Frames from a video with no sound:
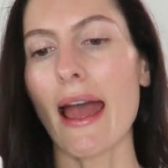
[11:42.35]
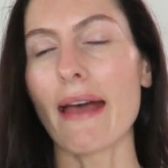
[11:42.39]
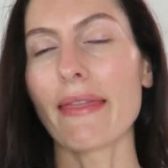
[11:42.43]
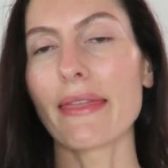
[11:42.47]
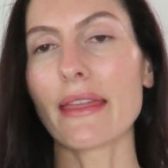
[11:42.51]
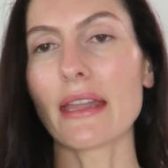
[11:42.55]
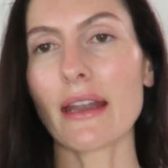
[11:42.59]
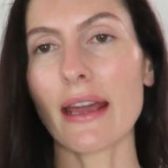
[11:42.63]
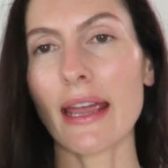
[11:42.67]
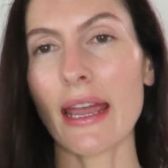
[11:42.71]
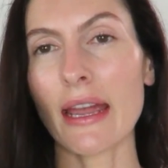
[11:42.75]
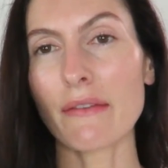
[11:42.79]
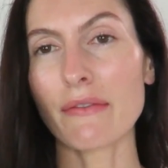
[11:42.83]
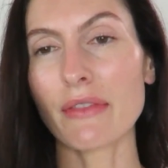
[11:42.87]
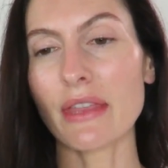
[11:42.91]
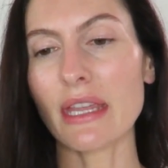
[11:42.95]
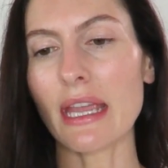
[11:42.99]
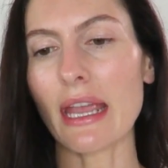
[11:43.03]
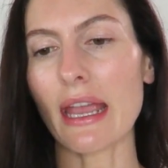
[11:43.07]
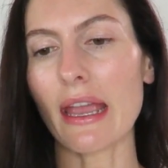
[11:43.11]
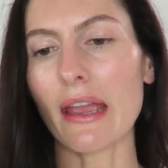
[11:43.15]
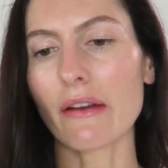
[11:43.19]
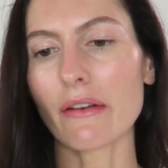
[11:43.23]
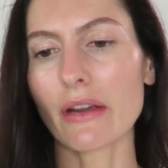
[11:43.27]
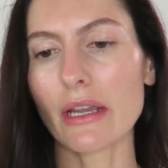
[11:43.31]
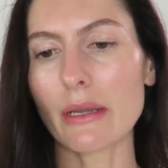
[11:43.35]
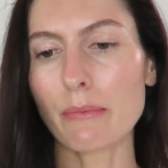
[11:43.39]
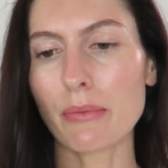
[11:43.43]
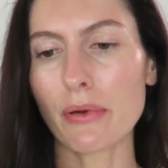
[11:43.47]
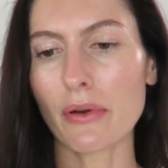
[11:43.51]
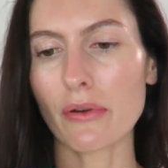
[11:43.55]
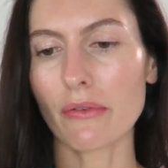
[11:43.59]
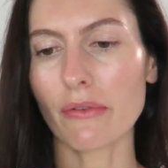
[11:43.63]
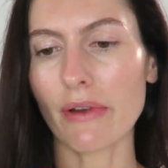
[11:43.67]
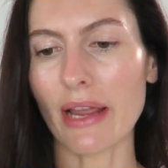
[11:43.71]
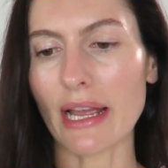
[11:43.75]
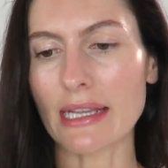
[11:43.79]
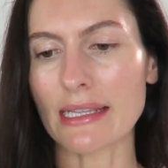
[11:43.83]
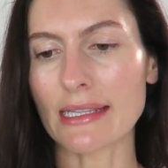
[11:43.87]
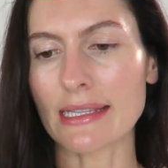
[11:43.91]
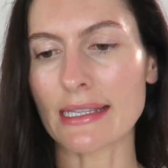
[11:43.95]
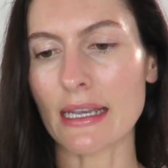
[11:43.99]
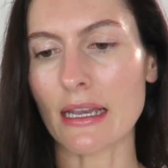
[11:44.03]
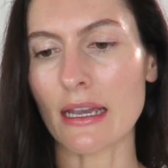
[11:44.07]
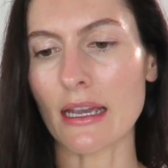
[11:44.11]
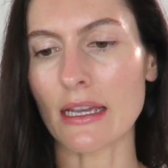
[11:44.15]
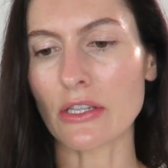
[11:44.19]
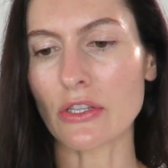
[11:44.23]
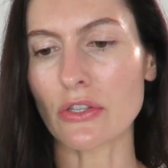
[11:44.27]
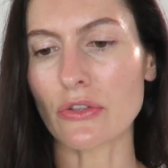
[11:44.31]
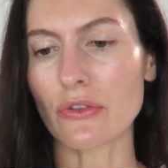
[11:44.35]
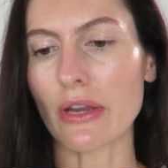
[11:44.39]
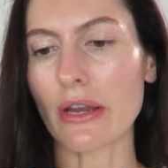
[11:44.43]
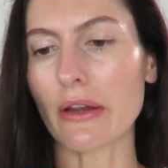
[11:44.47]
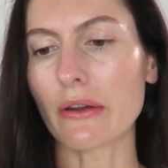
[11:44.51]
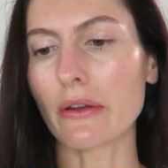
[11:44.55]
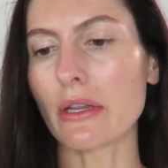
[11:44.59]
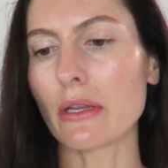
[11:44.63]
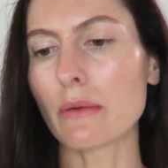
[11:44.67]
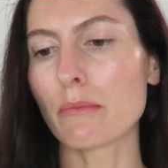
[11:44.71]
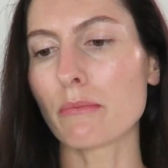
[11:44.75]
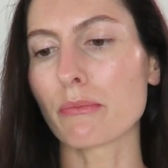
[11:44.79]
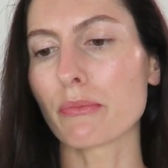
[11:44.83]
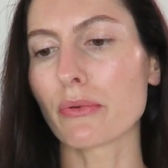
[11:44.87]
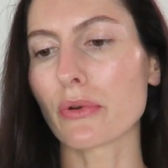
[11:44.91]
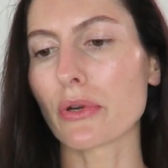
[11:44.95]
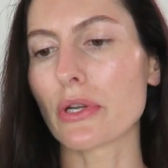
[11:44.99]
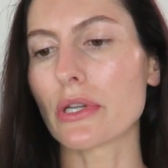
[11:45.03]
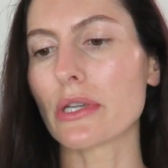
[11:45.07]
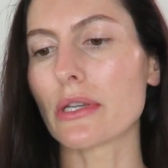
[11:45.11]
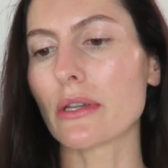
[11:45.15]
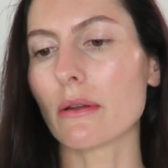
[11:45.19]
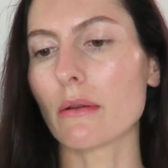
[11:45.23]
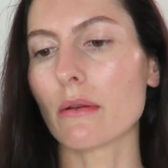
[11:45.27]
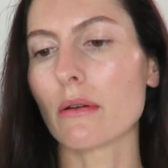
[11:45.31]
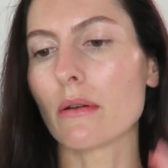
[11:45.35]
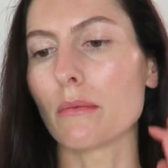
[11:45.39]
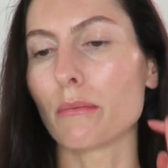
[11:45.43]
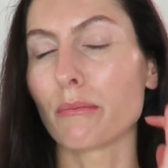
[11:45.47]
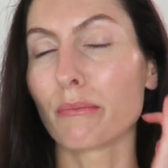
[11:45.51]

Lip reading: And then I have the Perez Australian Brew.